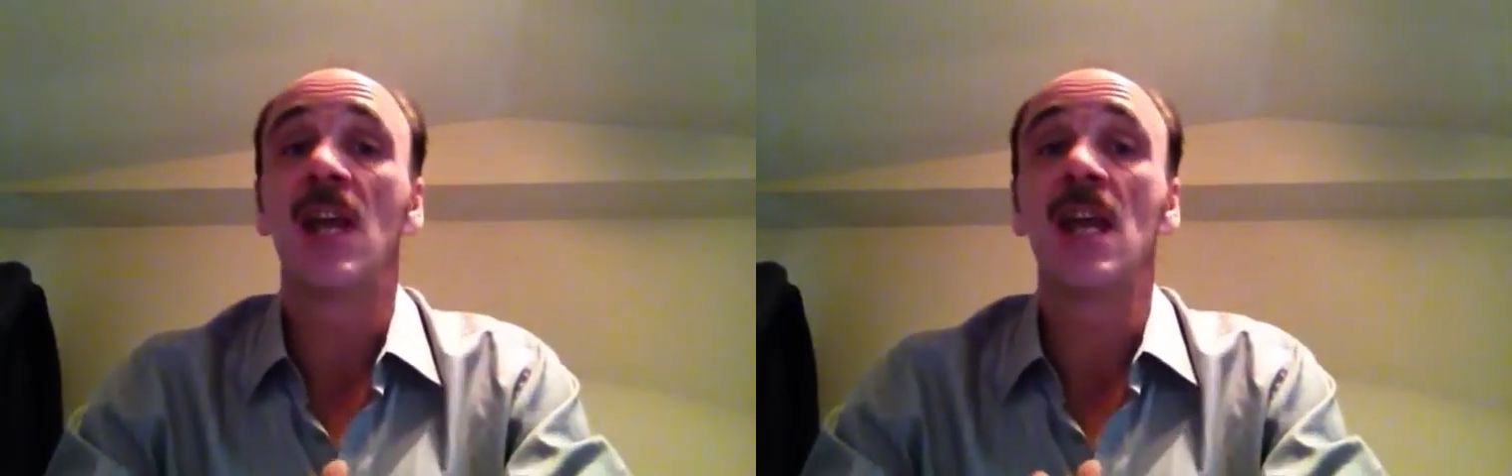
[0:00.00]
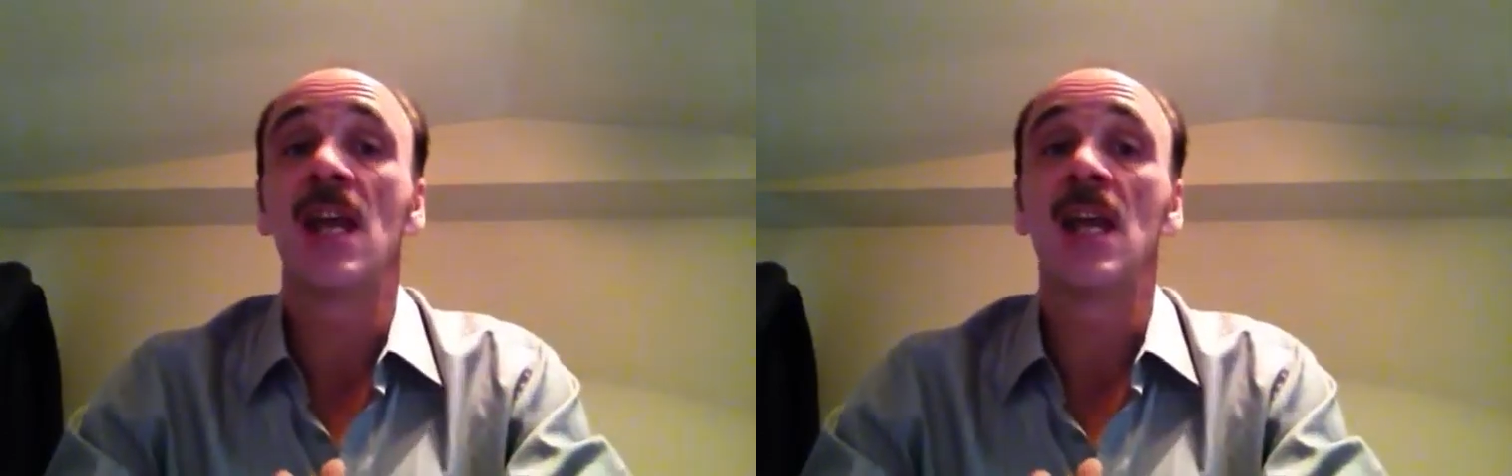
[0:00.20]

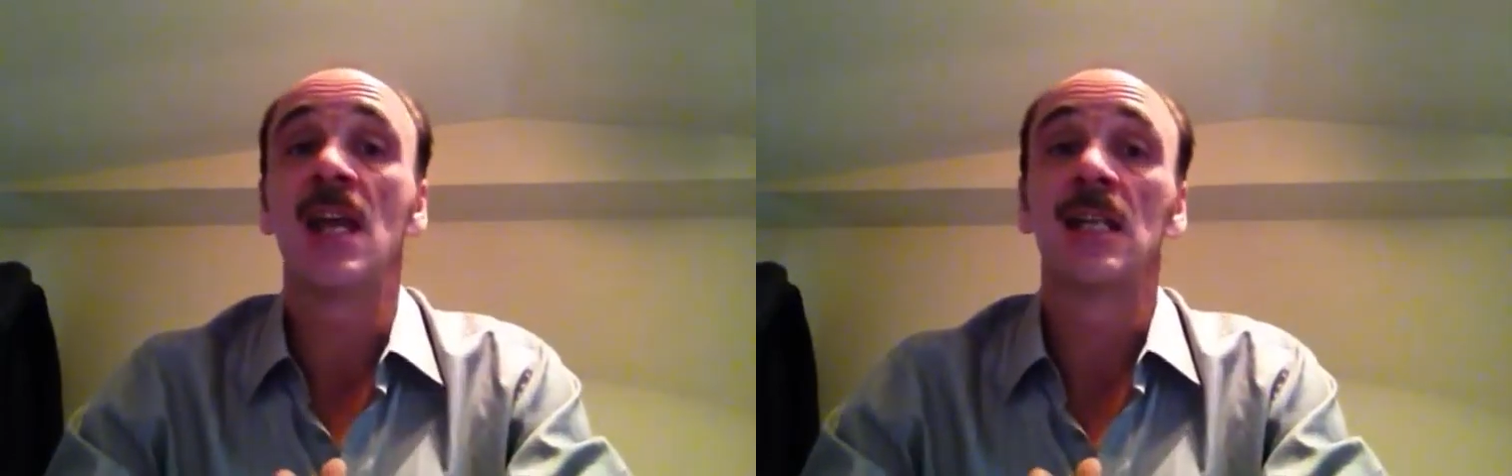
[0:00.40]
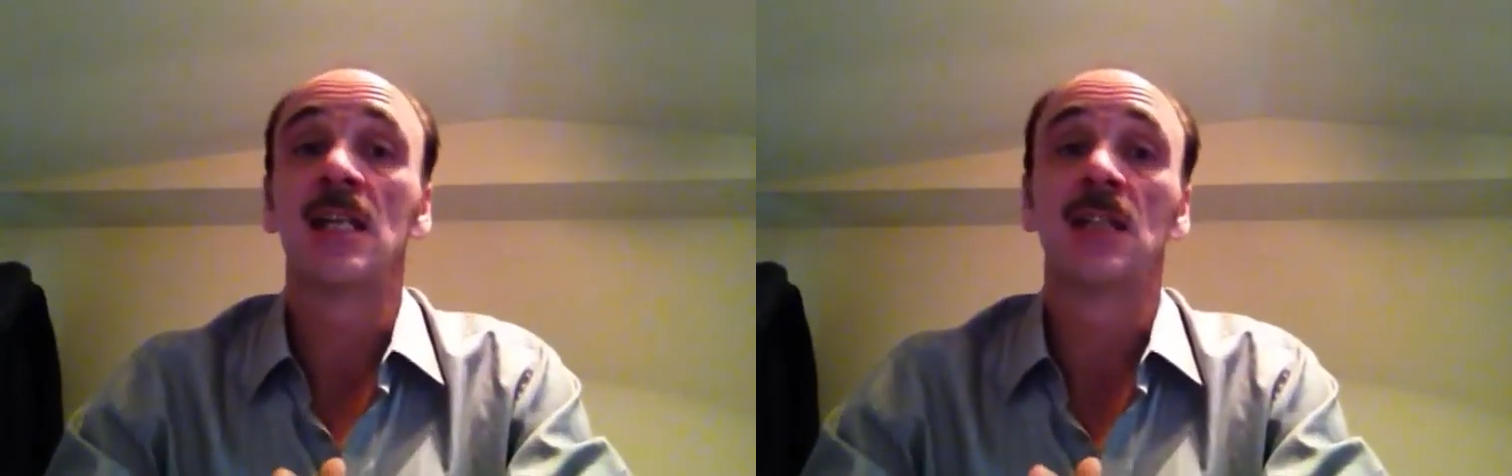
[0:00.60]

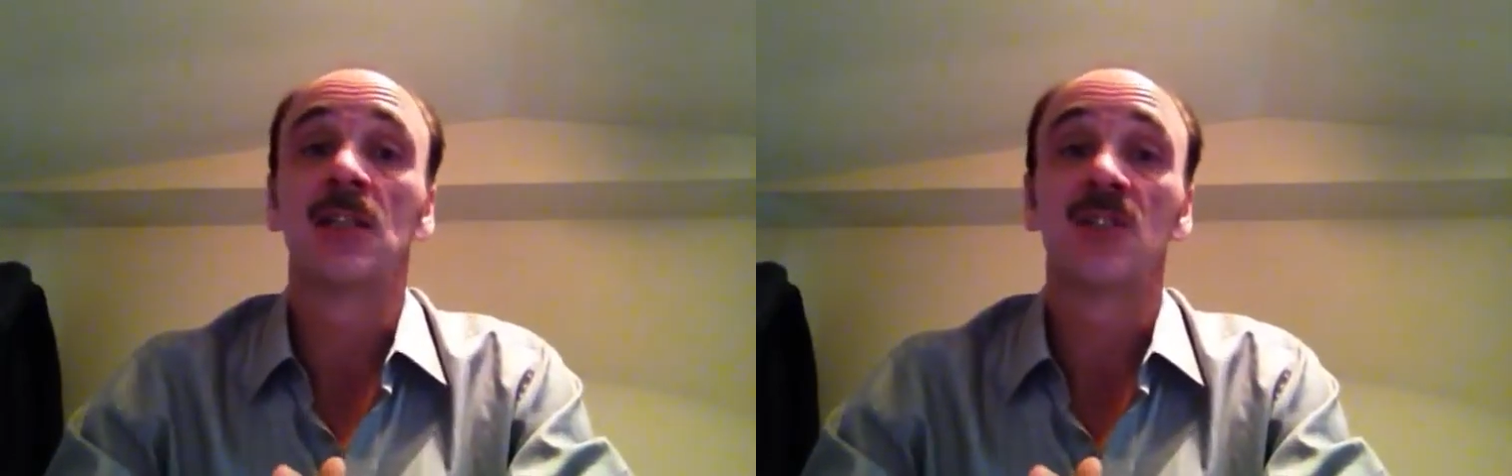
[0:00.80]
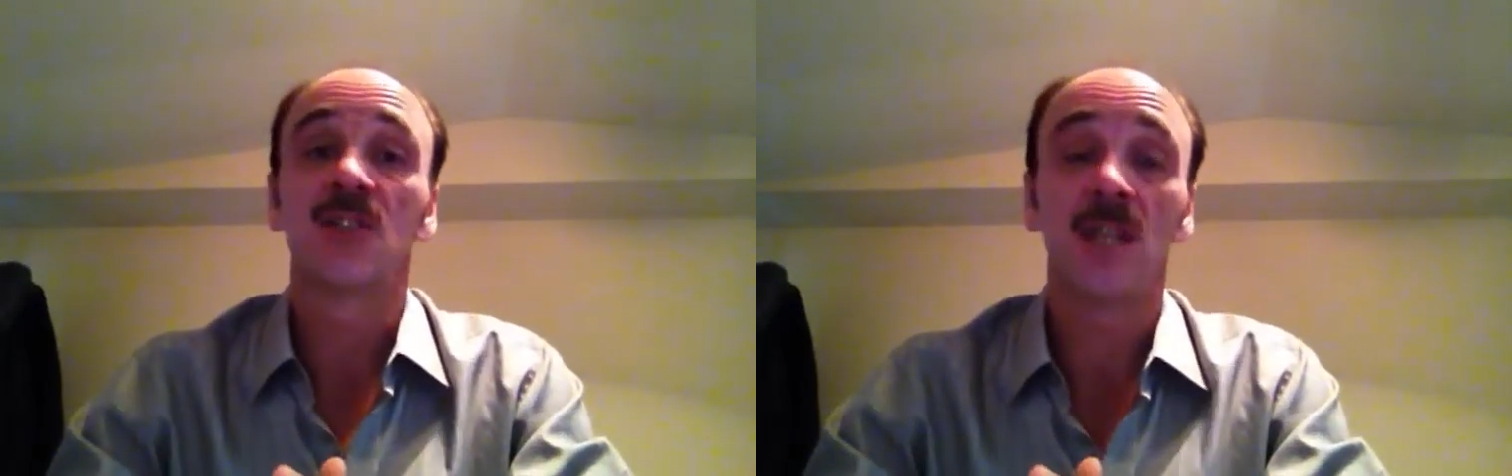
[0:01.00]

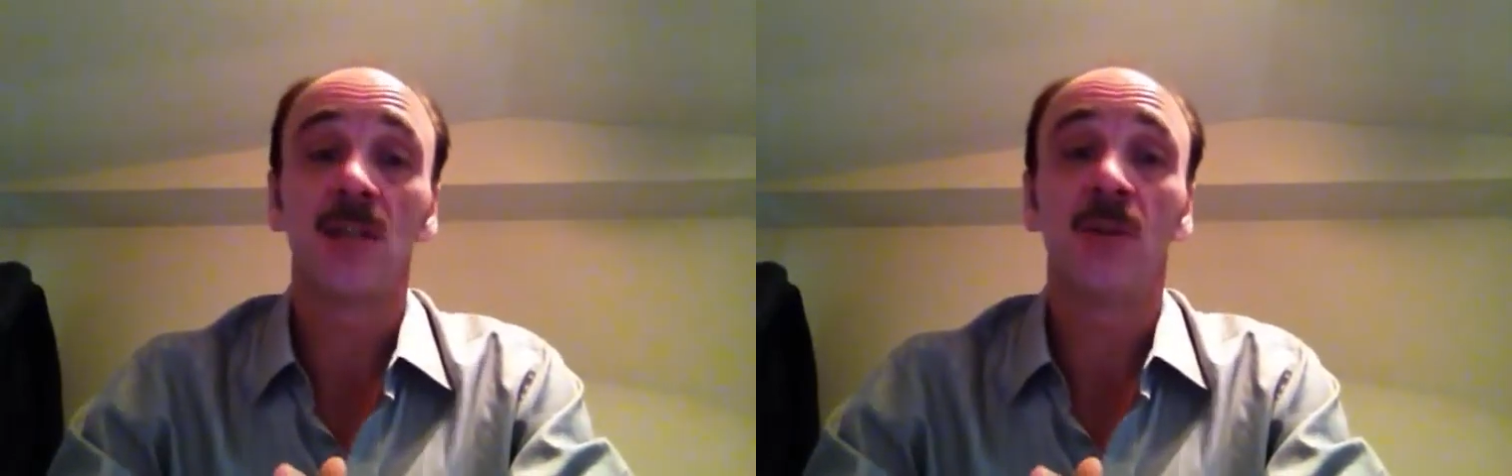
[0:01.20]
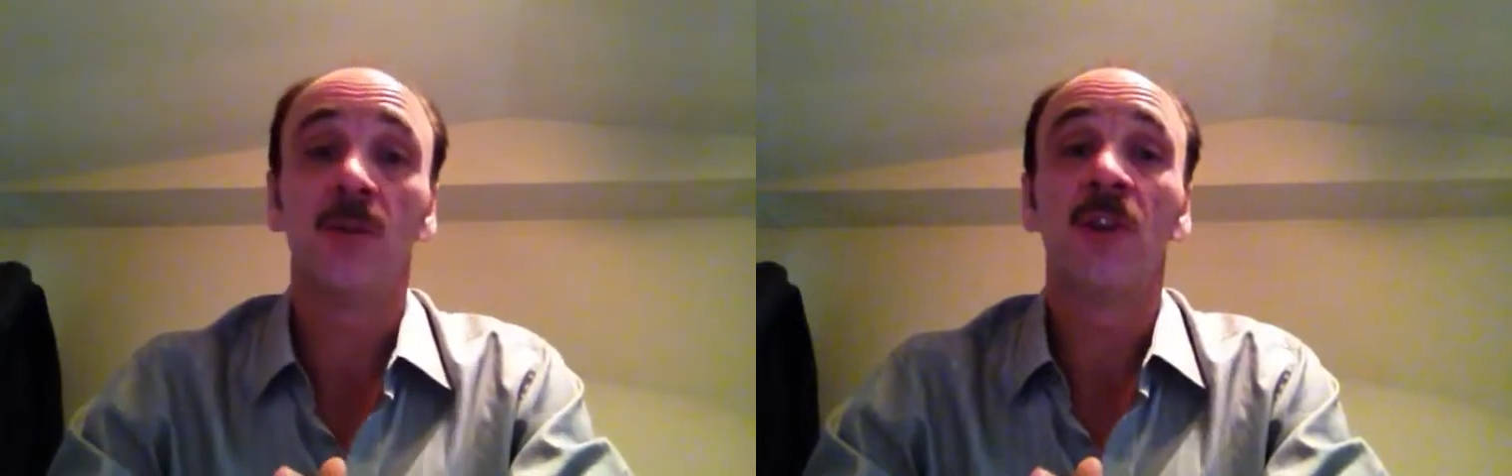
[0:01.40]
and
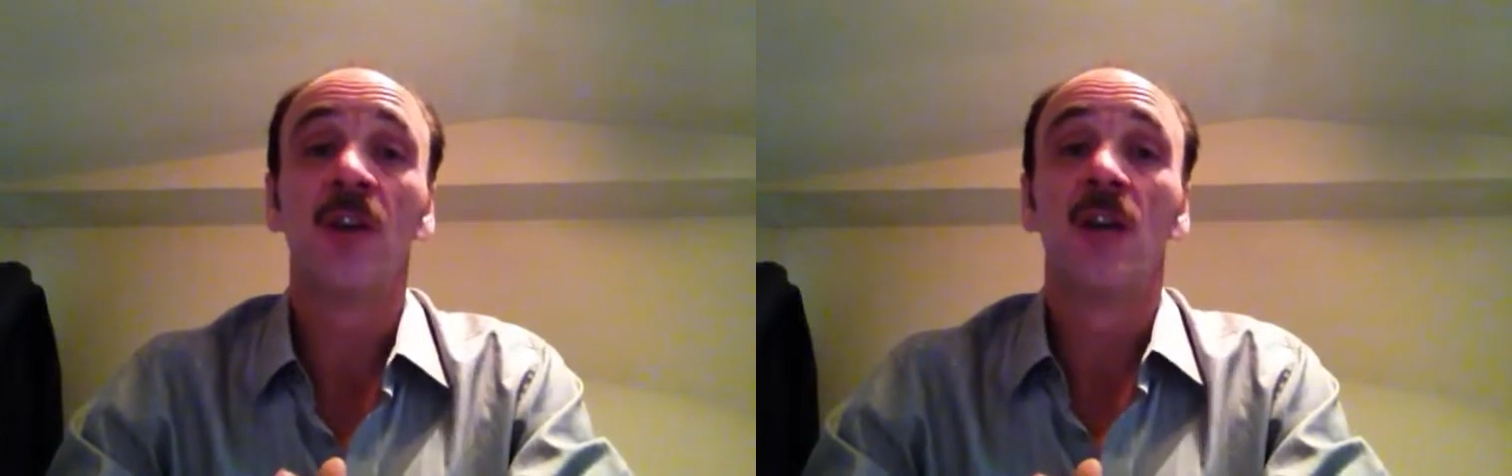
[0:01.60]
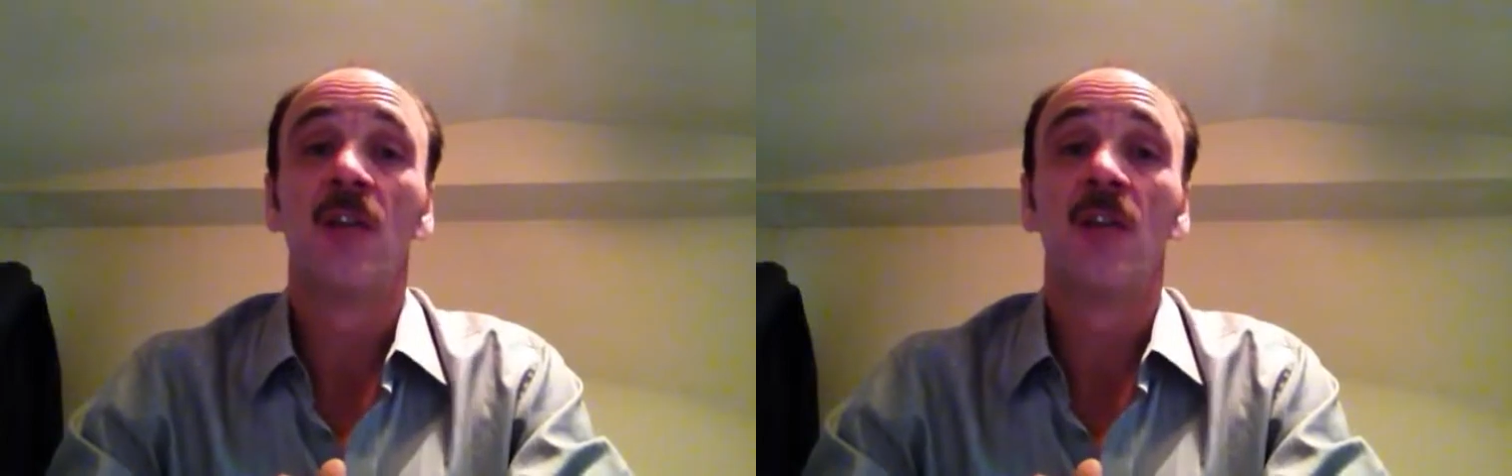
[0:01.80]
sales,